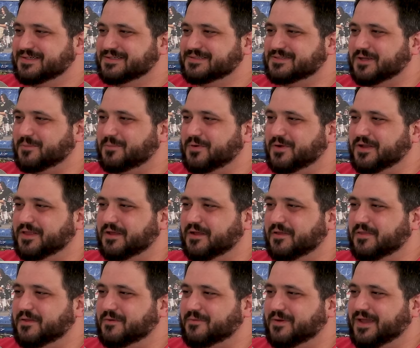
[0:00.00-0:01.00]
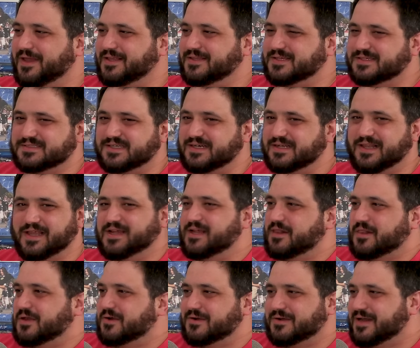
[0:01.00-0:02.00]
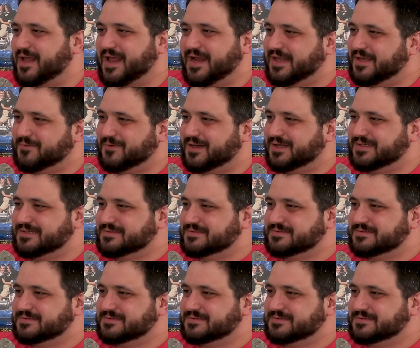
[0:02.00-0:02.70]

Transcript: so putting on the ring doesn't, like, alert anyone.